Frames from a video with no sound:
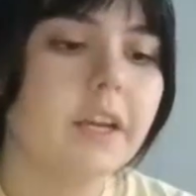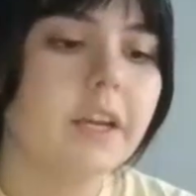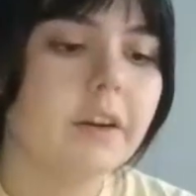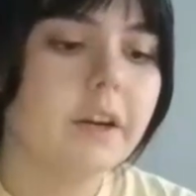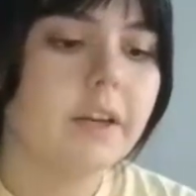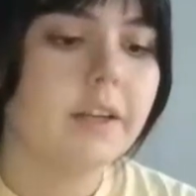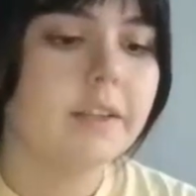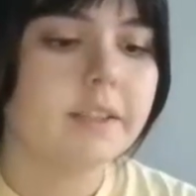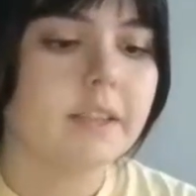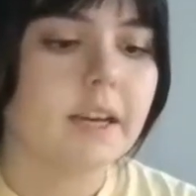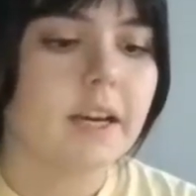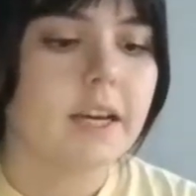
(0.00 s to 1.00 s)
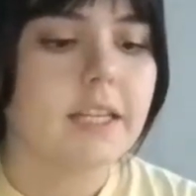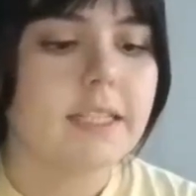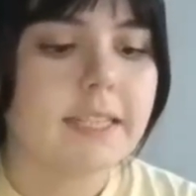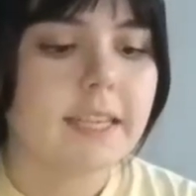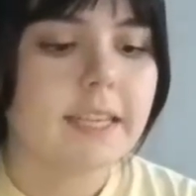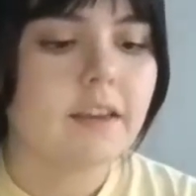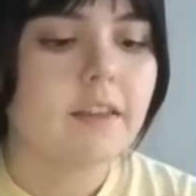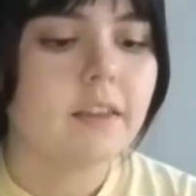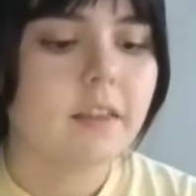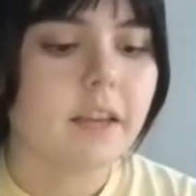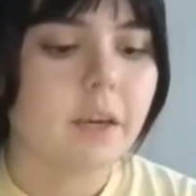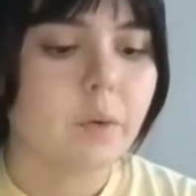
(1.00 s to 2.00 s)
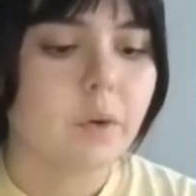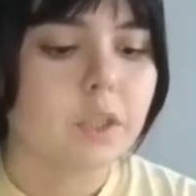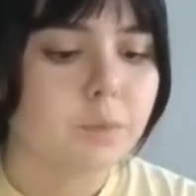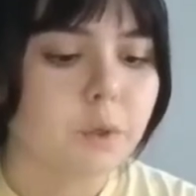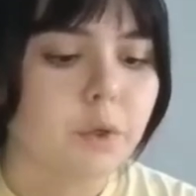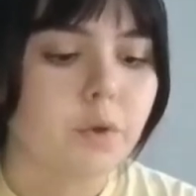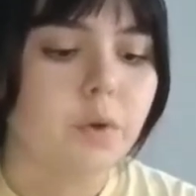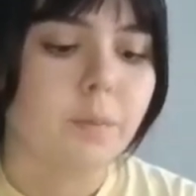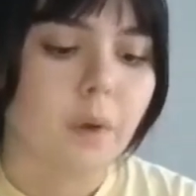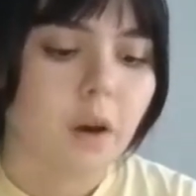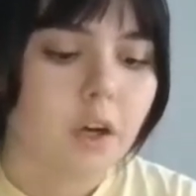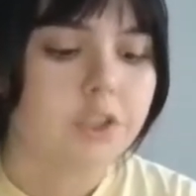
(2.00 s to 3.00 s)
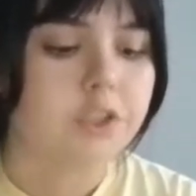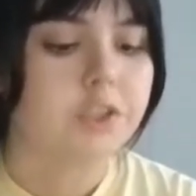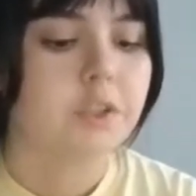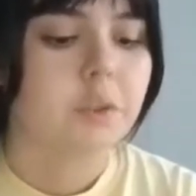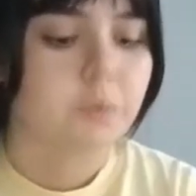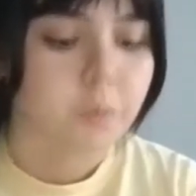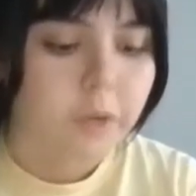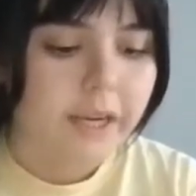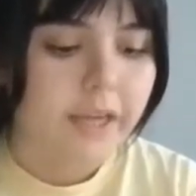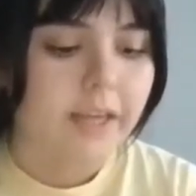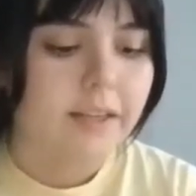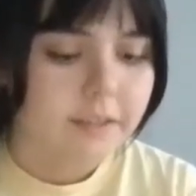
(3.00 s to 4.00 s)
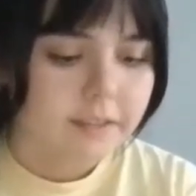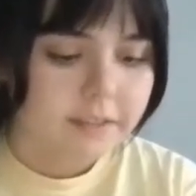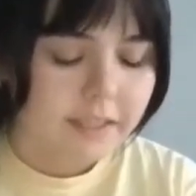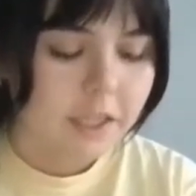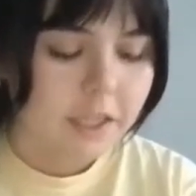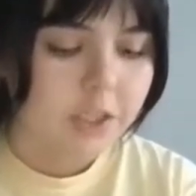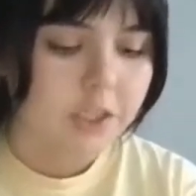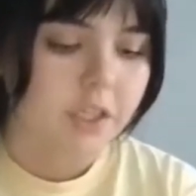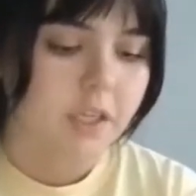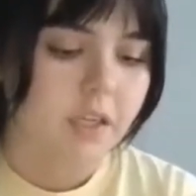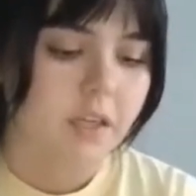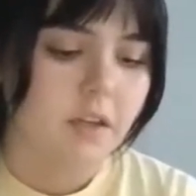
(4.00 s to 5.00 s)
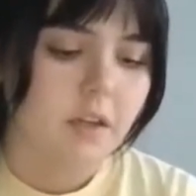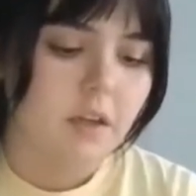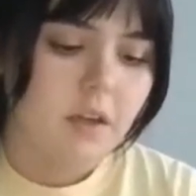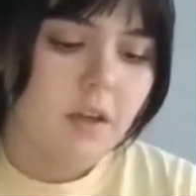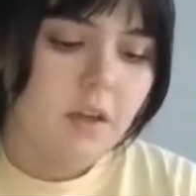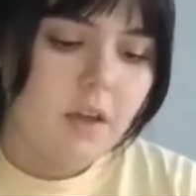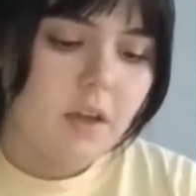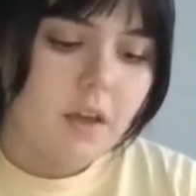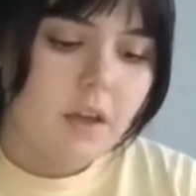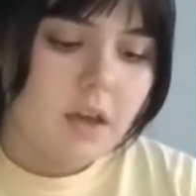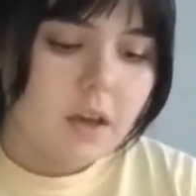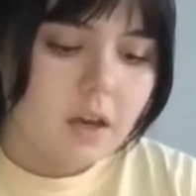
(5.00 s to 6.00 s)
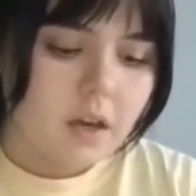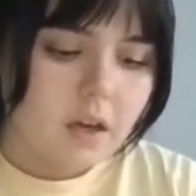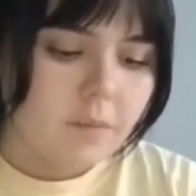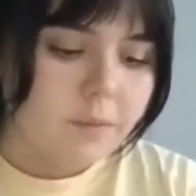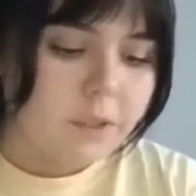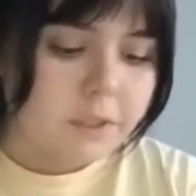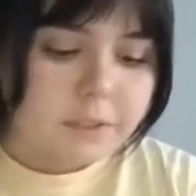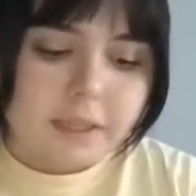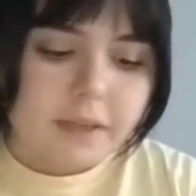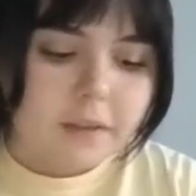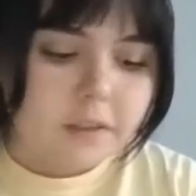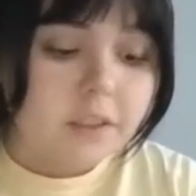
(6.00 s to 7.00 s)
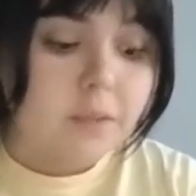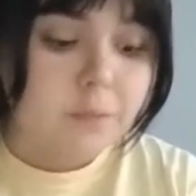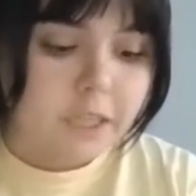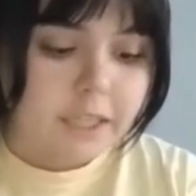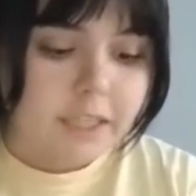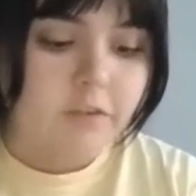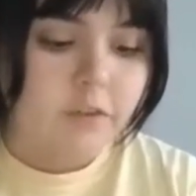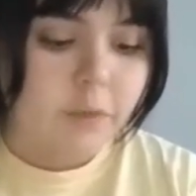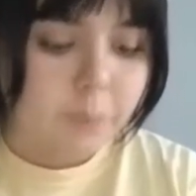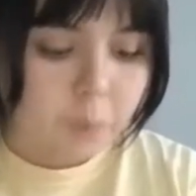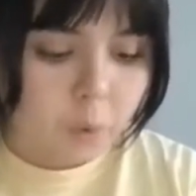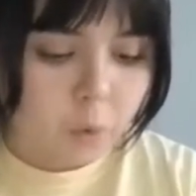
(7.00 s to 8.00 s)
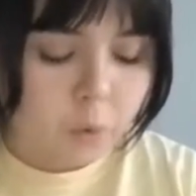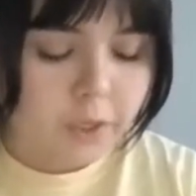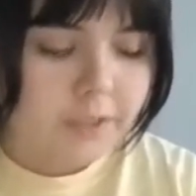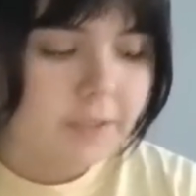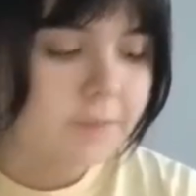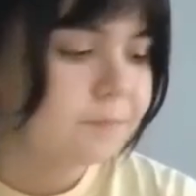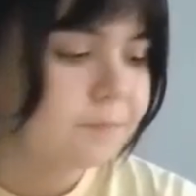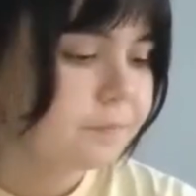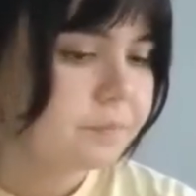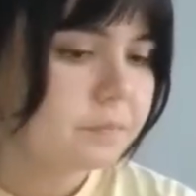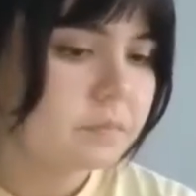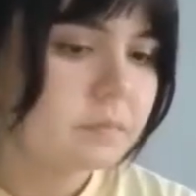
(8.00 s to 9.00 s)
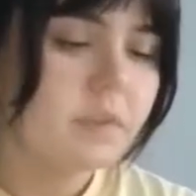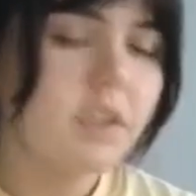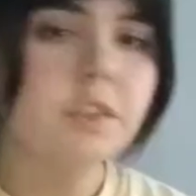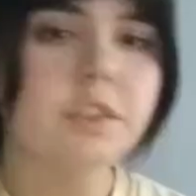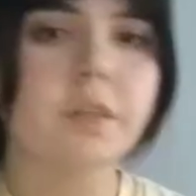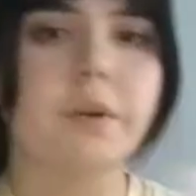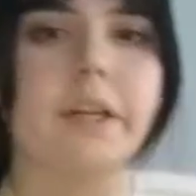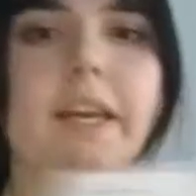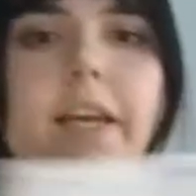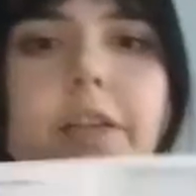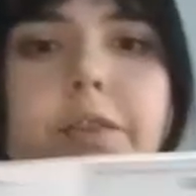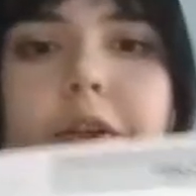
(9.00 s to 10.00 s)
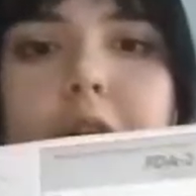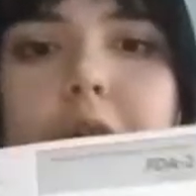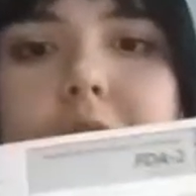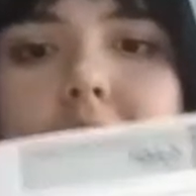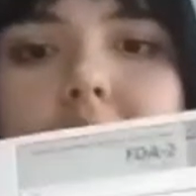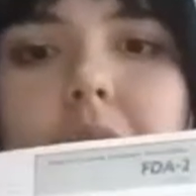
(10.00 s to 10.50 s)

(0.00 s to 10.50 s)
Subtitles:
hearing, sight, teeth, language, mood, posture, rate, sensation, subjective report. So any extra notes that